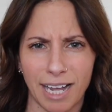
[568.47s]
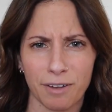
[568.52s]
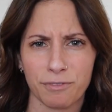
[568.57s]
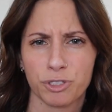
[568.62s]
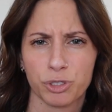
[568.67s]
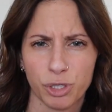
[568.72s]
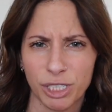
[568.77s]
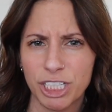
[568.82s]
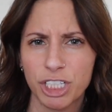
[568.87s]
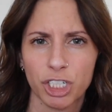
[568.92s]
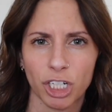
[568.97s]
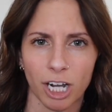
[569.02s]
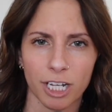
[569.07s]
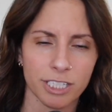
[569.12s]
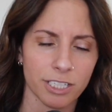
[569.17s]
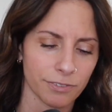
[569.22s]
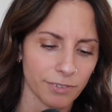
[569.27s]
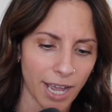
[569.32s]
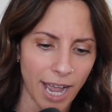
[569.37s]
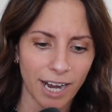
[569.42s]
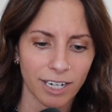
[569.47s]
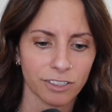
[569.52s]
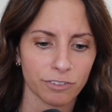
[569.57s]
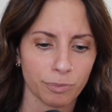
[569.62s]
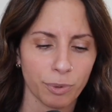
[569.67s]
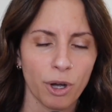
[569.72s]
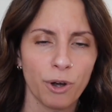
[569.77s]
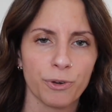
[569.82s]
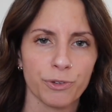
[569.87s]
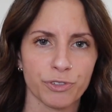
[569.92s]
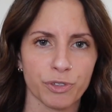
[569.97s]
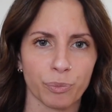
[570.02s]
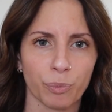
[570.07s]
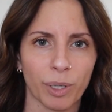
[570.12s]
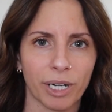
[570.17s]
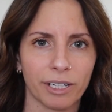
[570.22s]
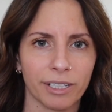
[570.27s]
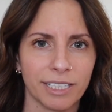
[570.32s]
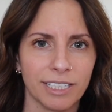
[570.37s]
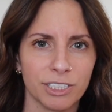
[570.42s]
have screenshots of active posts of
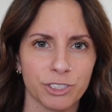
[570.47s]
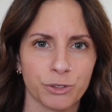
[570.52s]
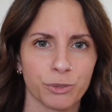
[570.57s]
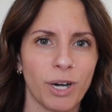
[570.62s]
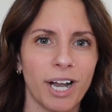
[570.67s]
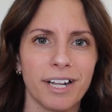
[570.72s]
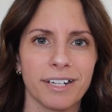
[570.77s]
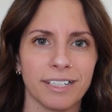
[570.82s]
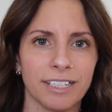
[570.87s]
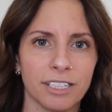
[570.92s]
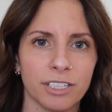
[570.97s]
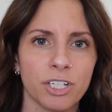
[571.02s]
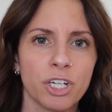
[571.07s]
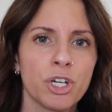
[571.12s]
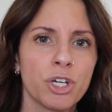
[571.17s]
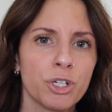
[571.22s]
where he's threatening